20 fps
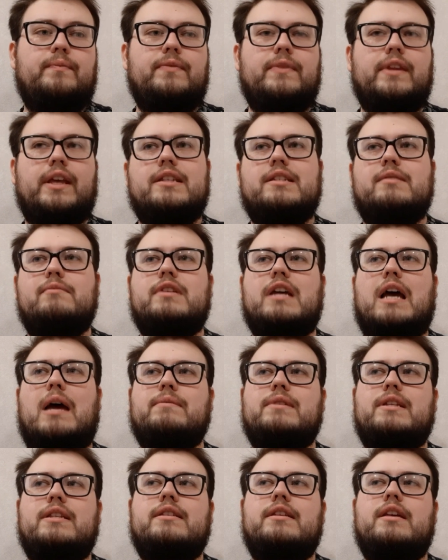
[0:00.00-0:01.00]
Like
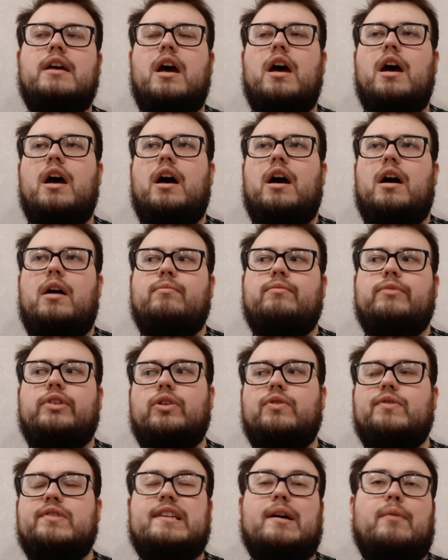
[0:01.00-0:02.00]
sometimes it's,
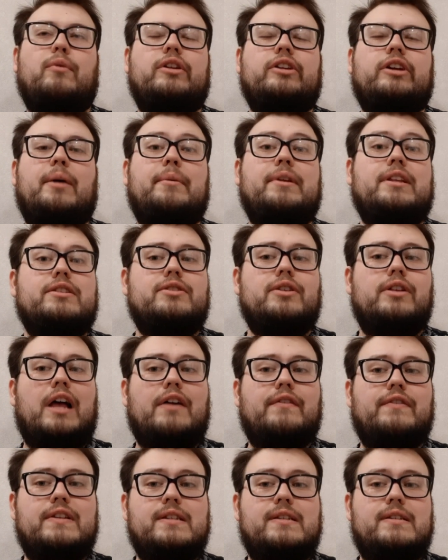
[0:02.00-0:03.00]
someone coming into
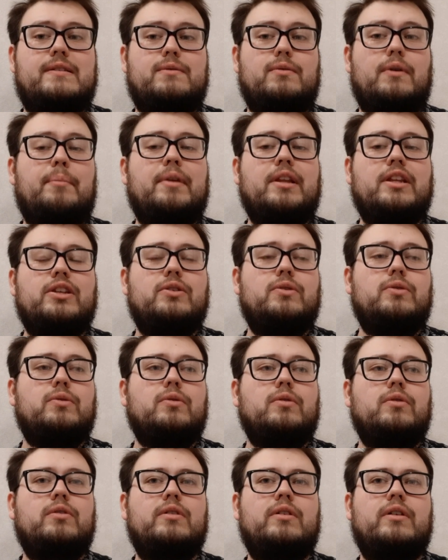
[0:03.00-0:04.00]
life and sweeping
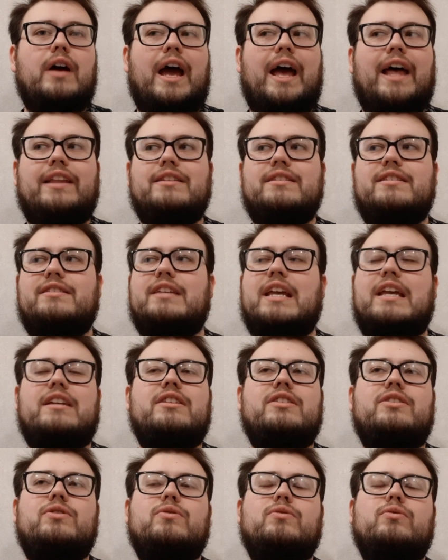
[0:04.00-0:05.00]
you and
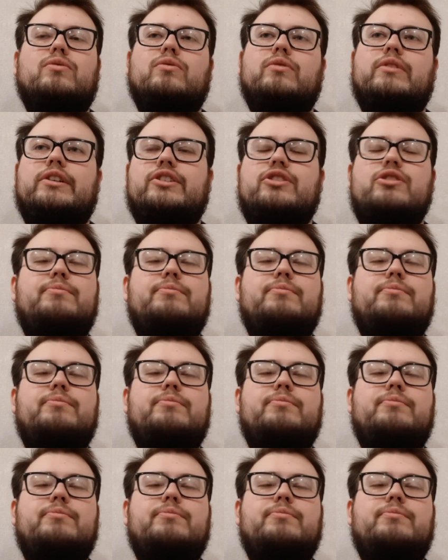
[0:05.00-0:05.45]
taking you into